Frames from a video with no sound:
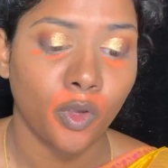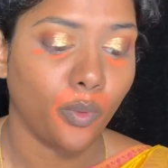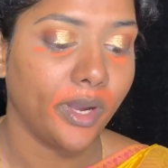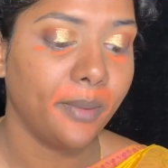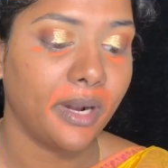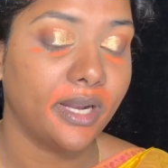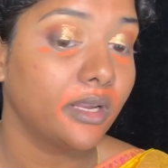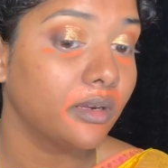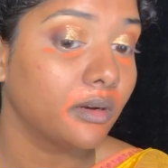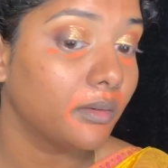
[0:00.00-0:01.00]
Why I'm
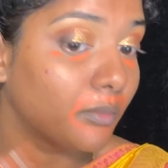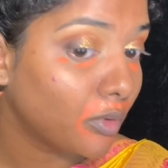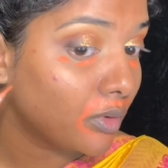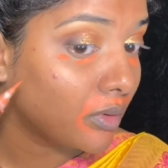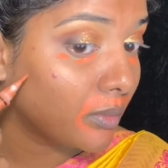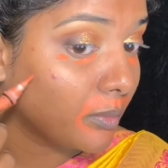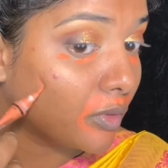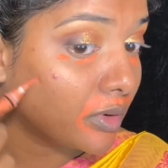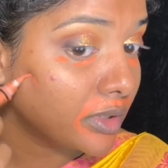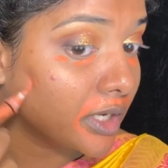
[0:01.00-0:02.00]
adding
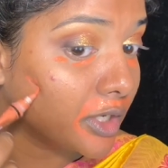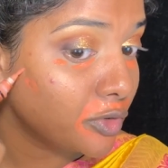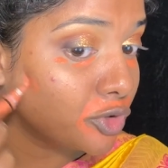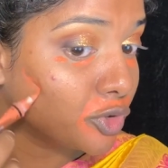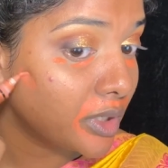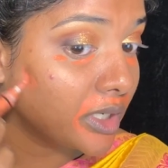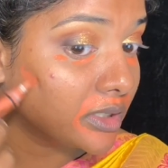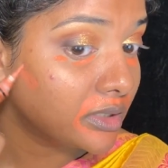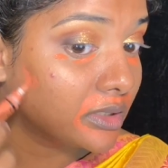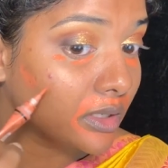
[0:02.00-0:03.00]
more than usual
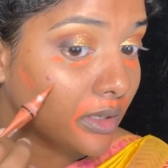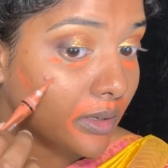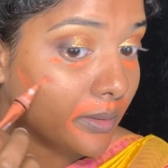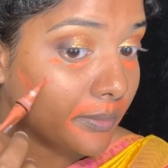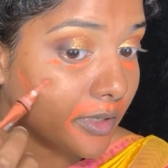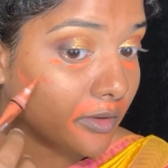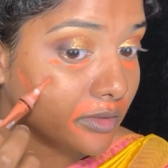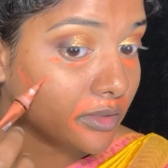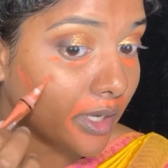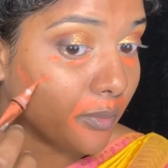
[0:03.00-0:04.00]
is
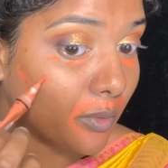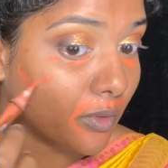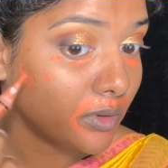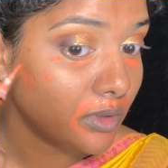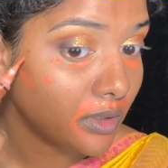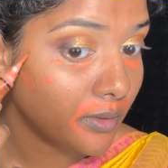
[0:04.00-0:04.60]
because I want